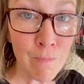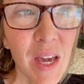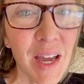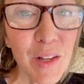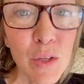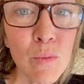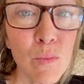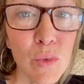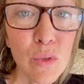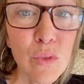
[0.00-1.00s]
How do you
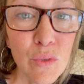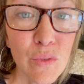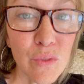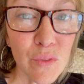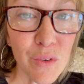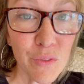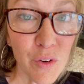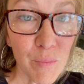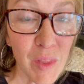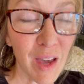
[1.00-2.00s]
move
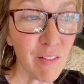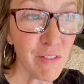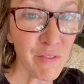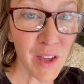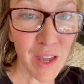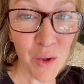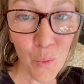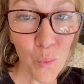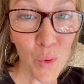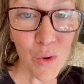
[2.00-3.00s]
from that fake
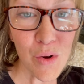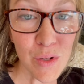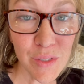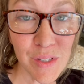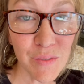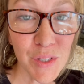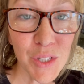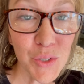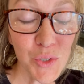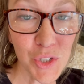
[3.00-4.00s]
world of
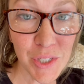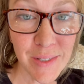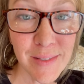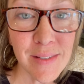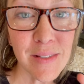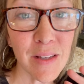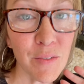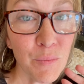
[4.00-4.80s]
illusions,